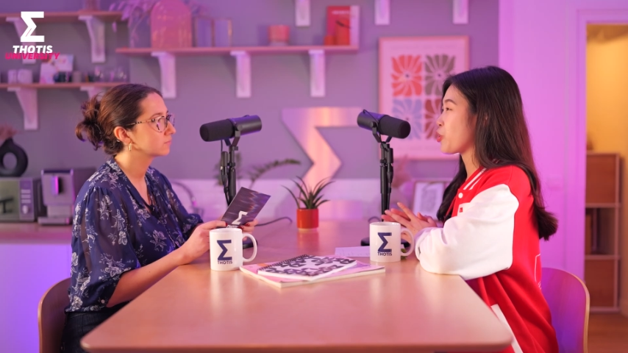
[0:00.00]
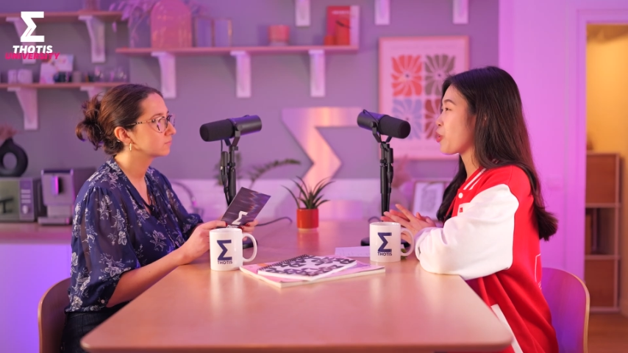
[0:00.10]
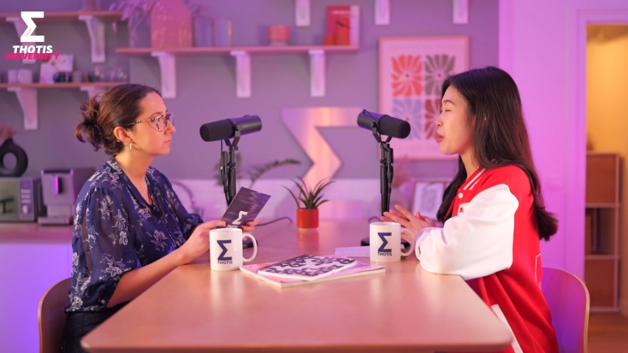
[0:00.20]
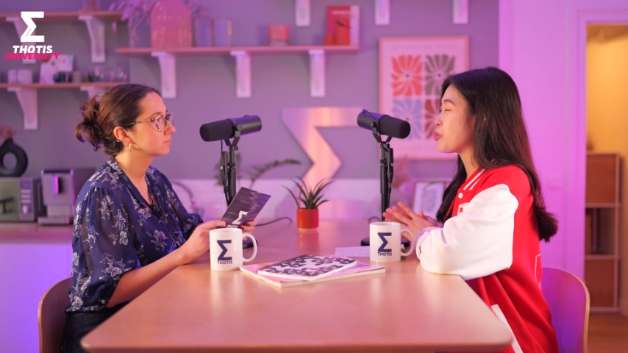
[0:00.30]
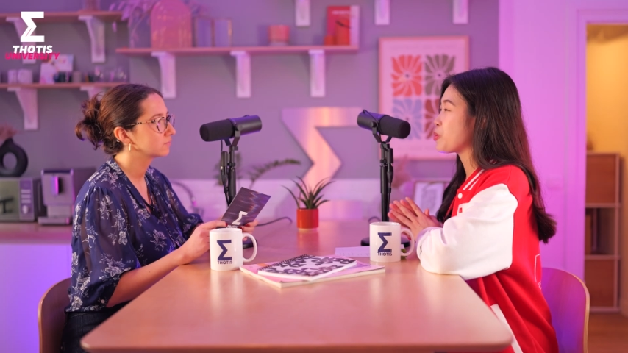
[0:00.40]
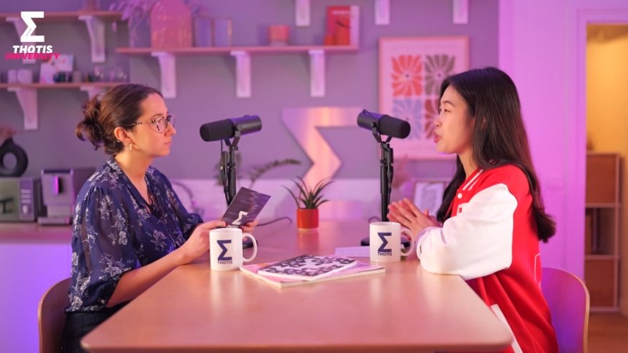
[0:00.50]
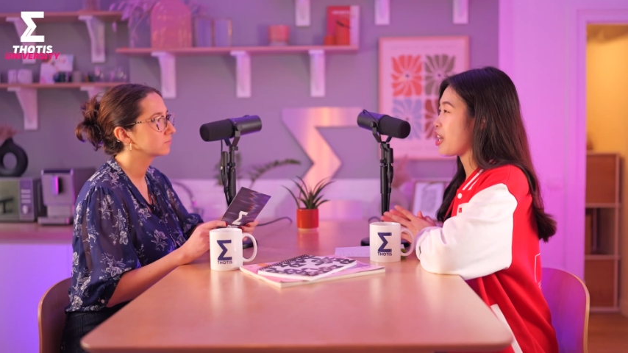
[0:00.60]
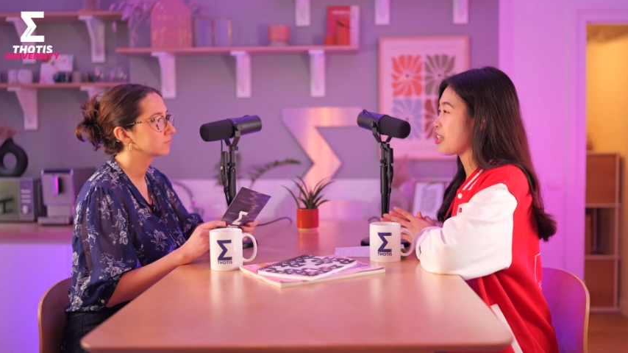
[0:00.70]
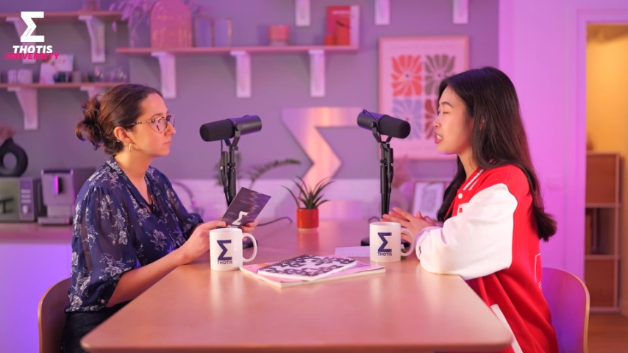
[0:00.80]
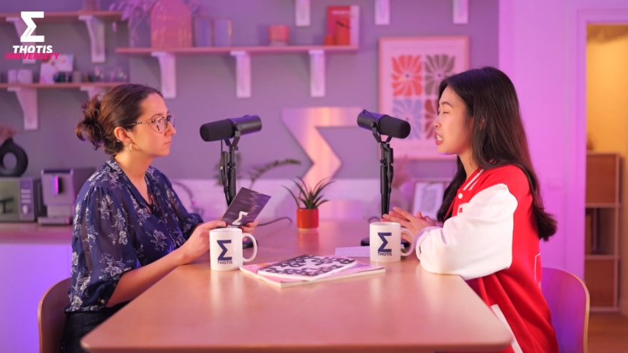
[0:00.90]
Speaker 1: program, to be
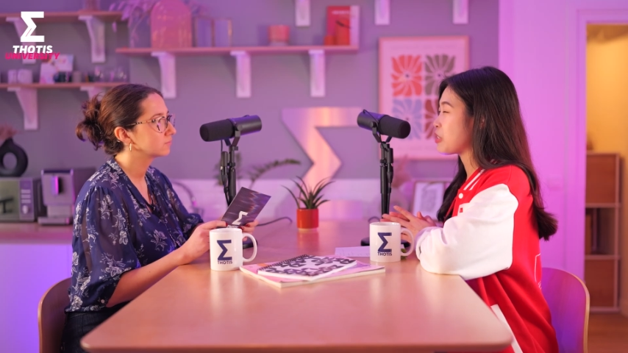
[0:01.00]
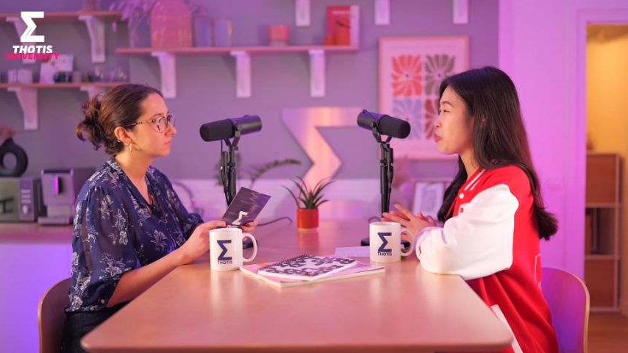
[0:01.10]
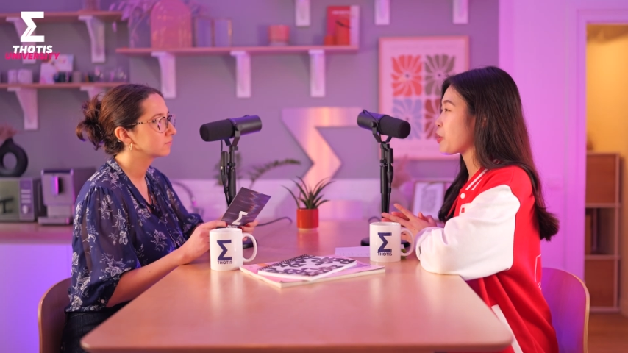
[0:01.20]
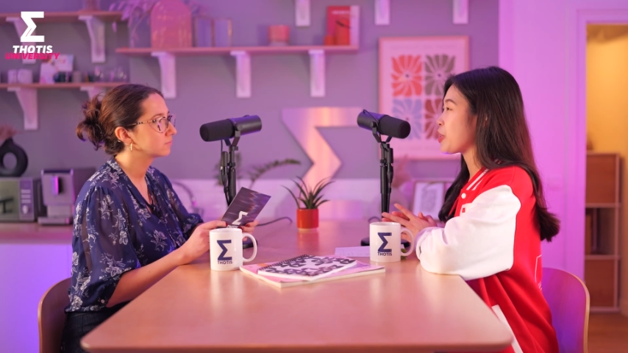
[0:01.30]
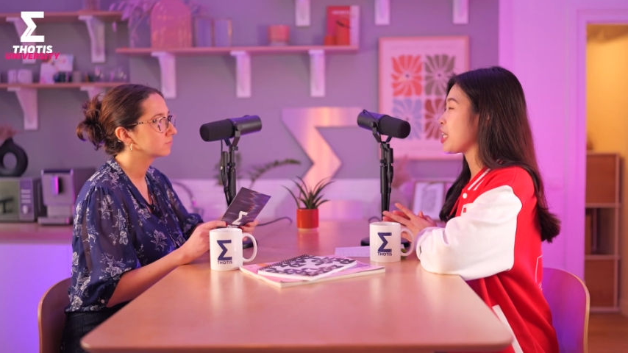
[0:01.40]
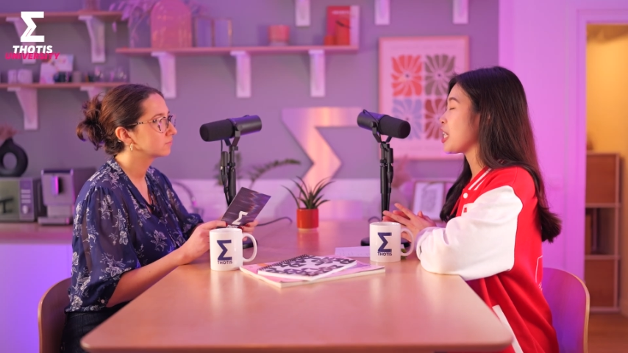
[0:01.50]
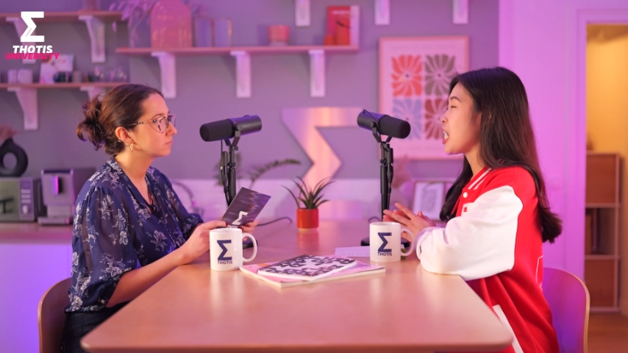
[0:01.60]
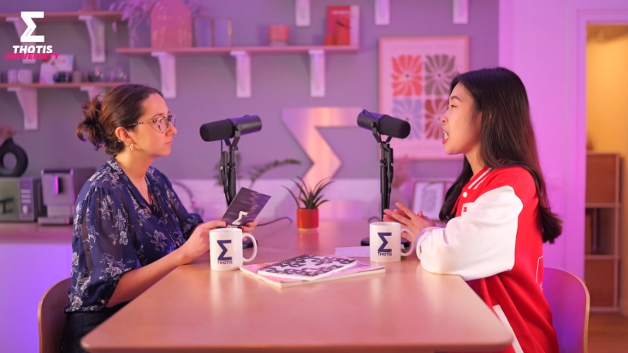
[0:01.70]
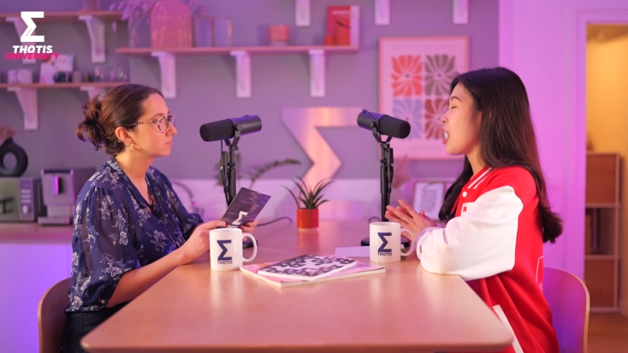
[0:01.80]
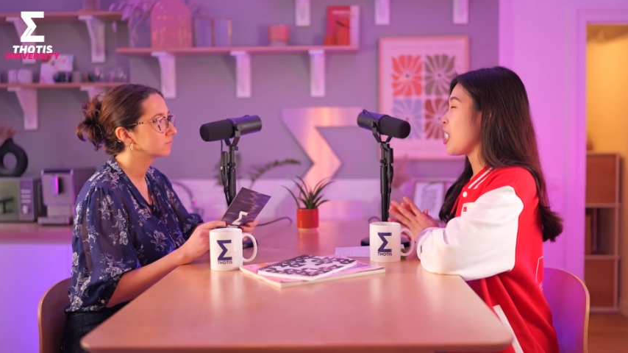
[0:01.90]
honest, is very
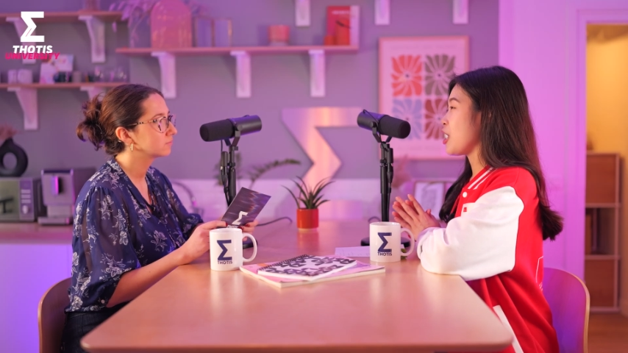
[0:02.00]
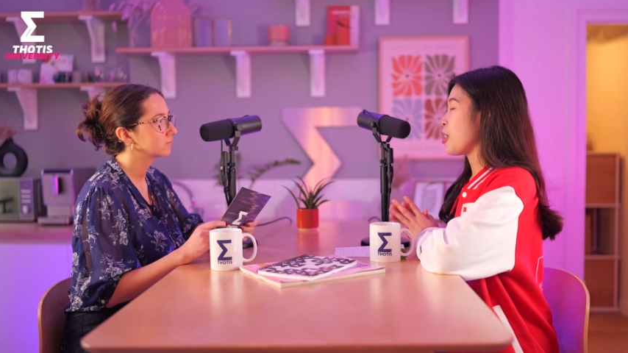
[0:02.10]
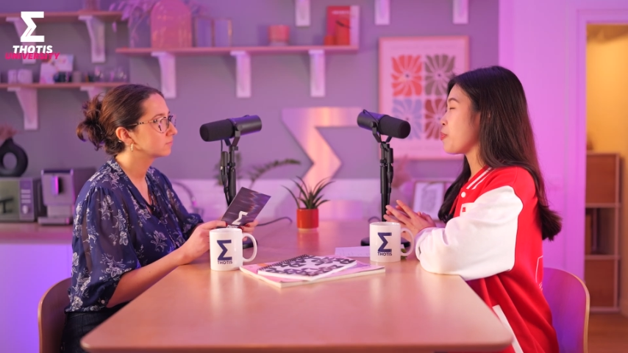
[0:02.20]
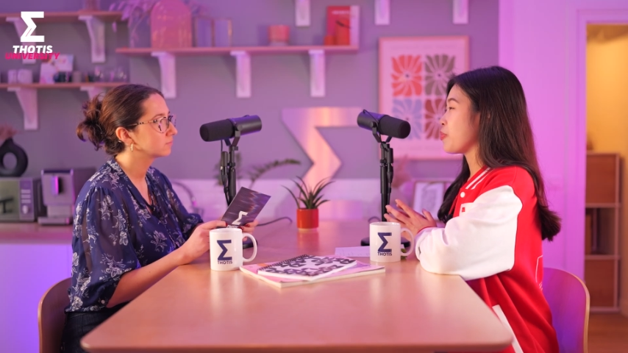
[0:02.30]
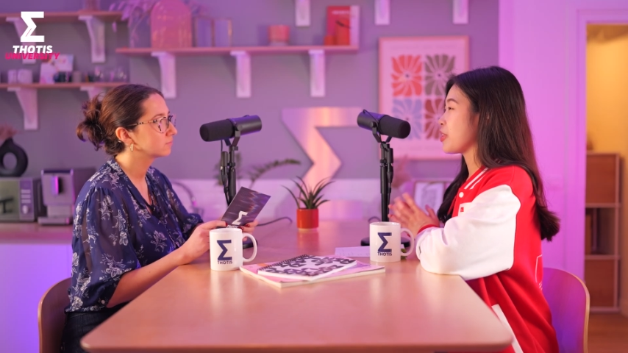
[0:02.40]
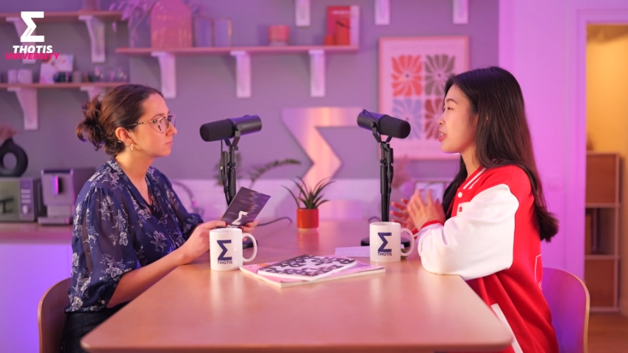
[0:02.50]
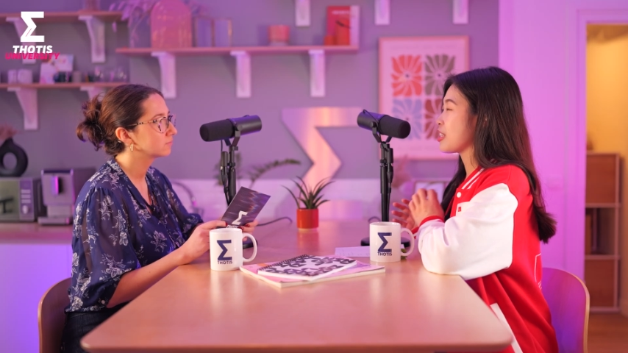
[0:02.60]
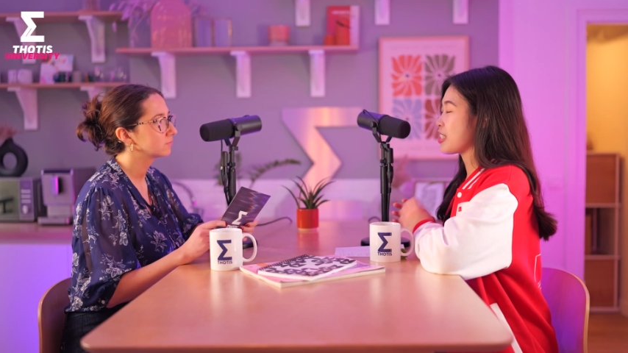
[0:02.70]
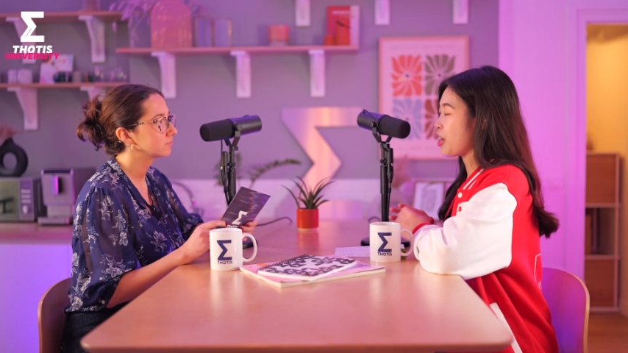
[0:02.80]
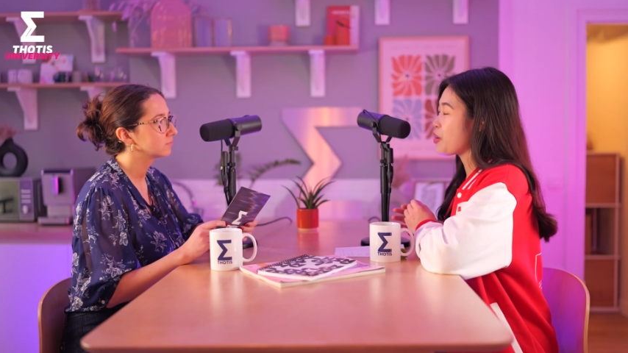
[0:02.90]
um,
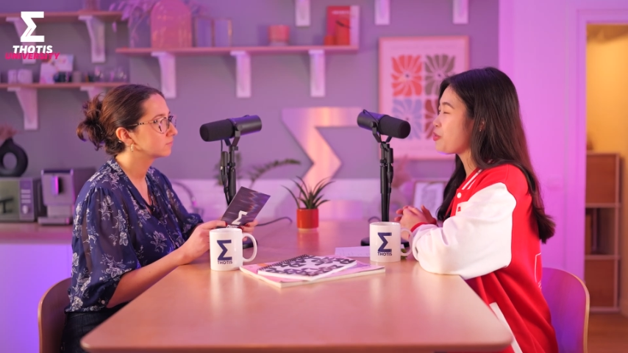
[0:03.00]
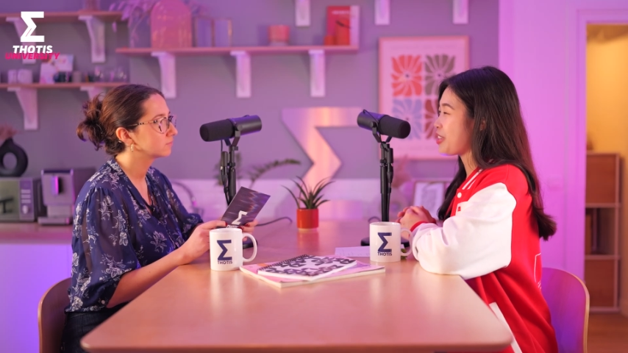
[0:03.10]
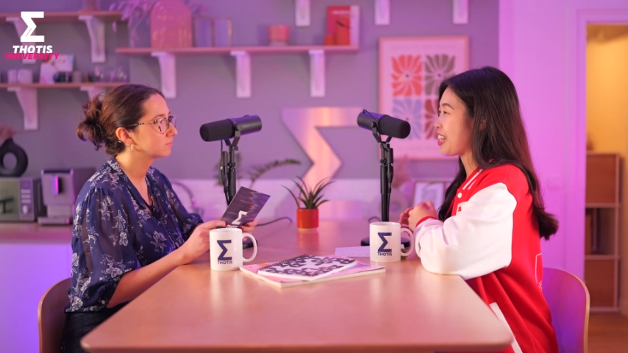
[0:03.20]
tough.